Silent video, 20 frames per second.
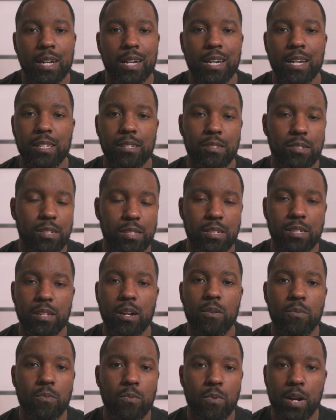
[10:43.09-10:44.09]
You just
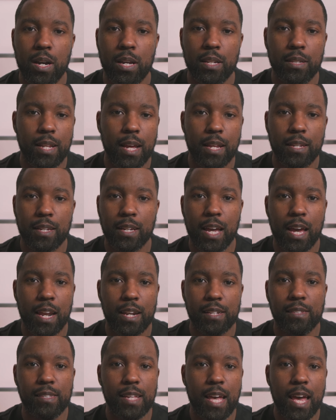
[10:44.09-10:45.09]
don't want that to
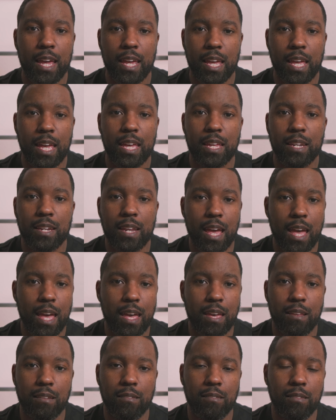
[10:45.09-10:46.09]
kind of set in
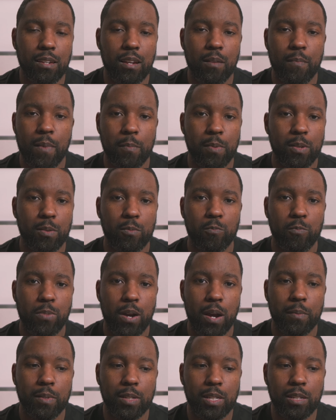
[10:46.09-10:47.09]
and, maybe
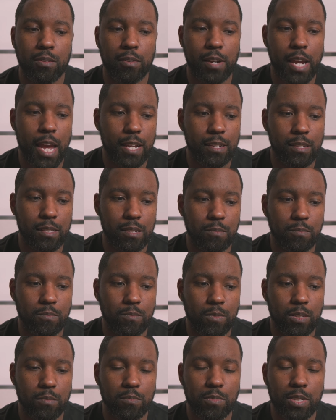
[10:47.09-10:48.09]
probably create
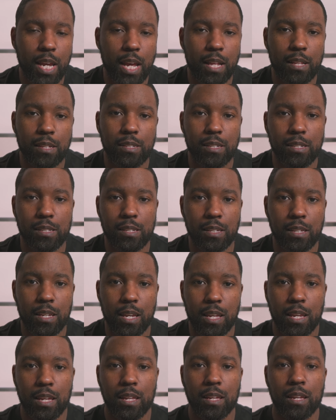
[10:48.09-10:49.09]
some challenges in
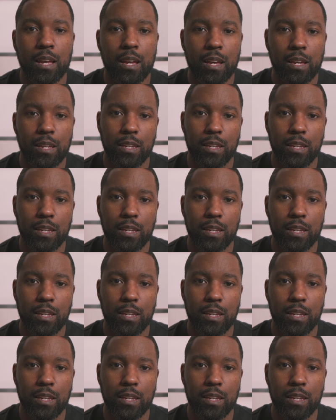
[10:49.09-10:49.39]
getting